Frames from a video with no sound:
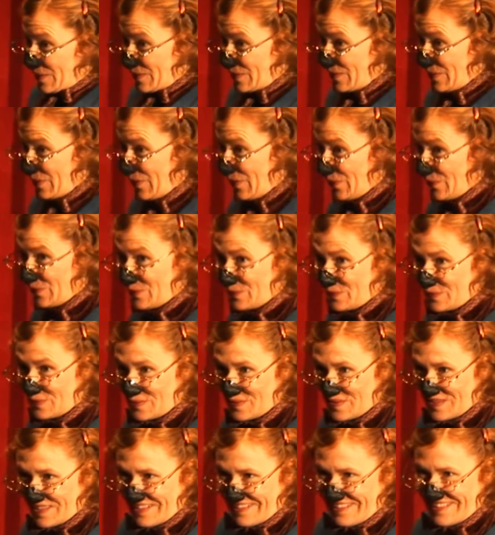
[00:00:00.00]

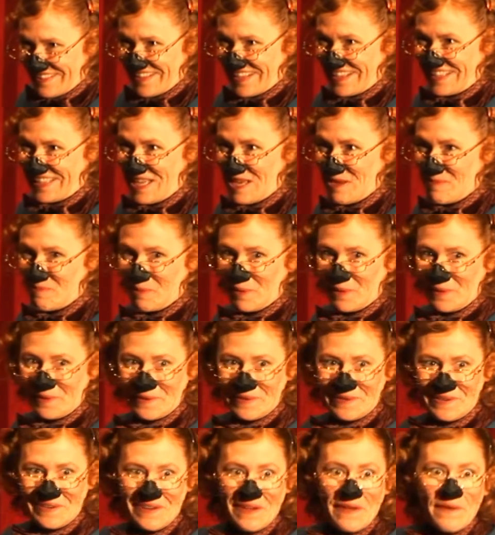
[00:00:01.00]
Oh, the
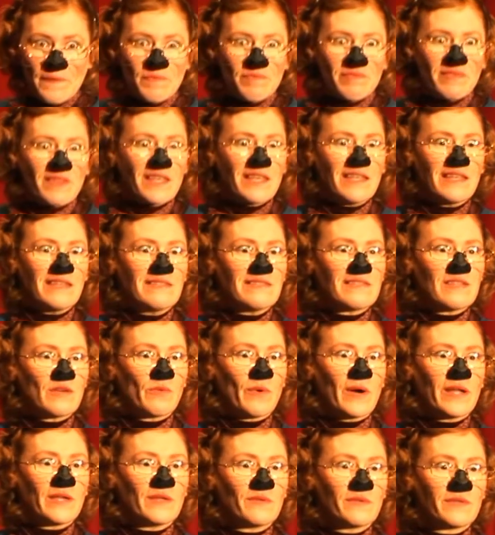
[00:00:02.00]
keeper. He's the
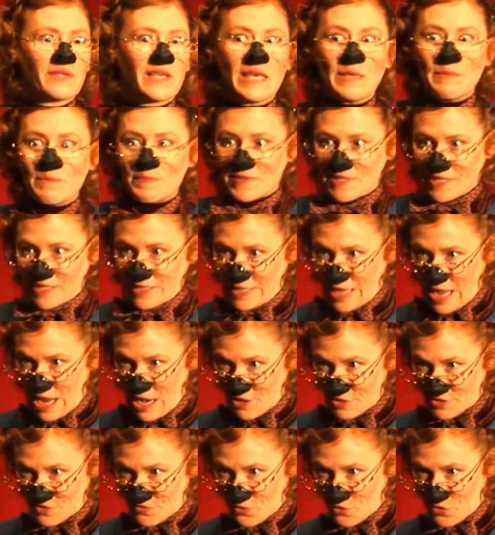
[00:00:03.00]
one who keeps and
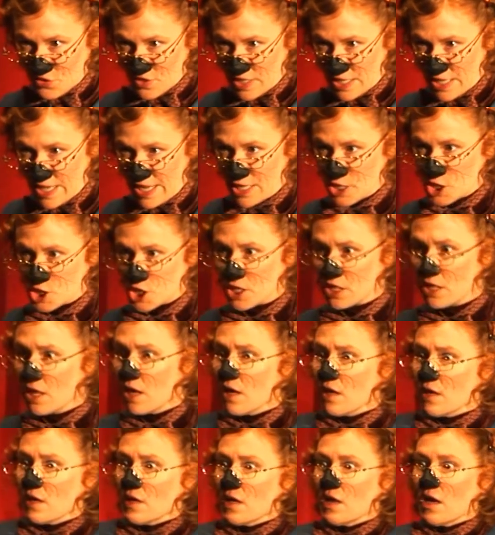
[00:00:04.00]
cares for the collection.
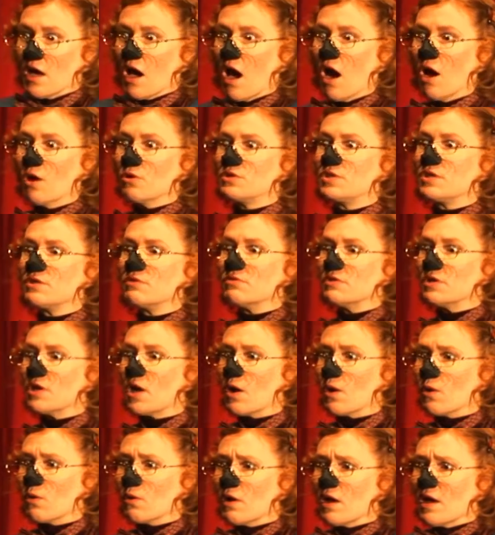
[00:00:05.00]
Oh, do you
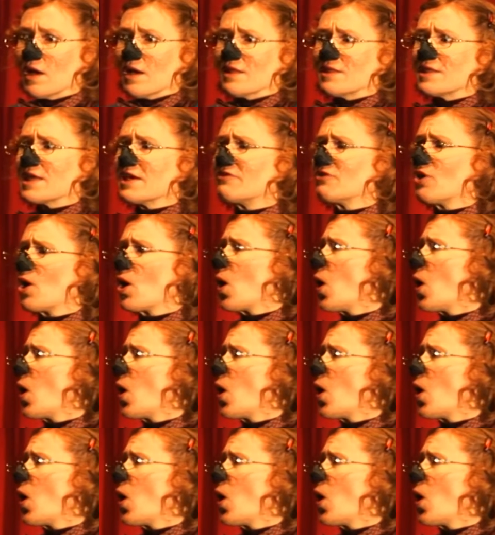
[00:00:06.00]
know, they have a